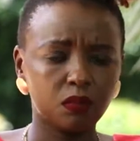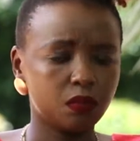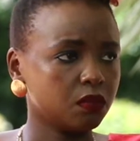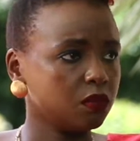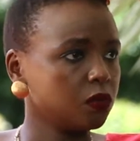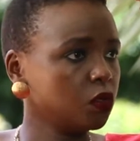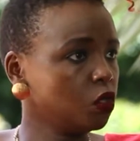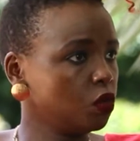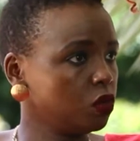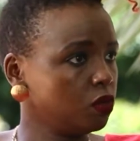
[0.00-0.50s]

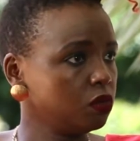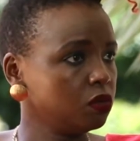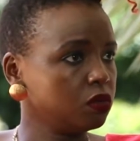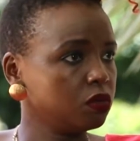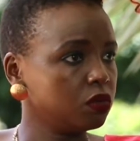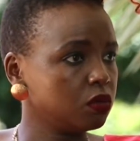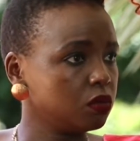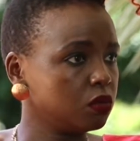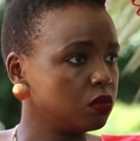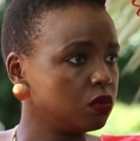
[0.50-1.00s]
you know,
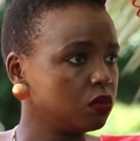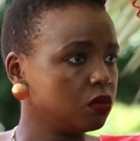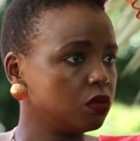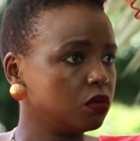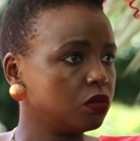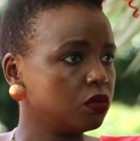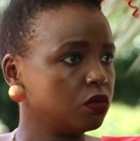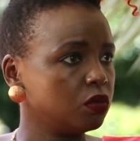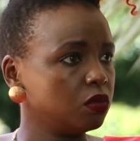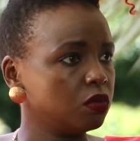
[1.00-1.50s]
it was the
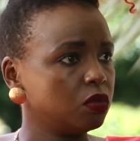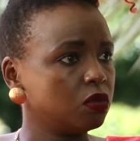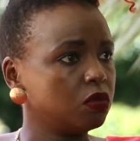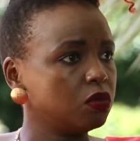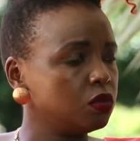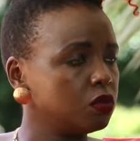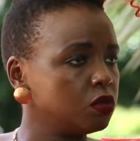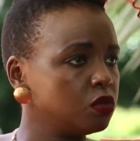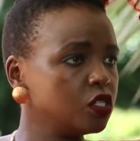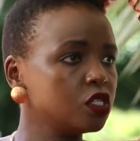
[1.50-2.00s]
opposite, direct
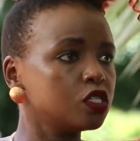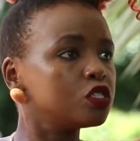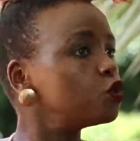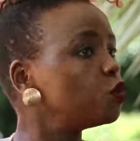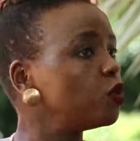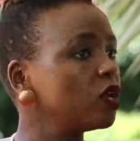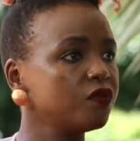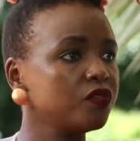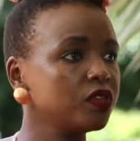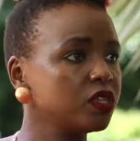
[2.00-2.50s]
opposite. Just do
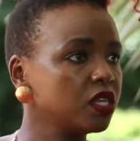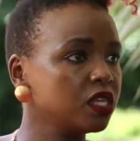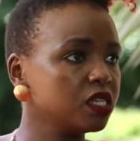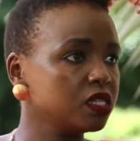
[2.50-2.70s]
everything, everything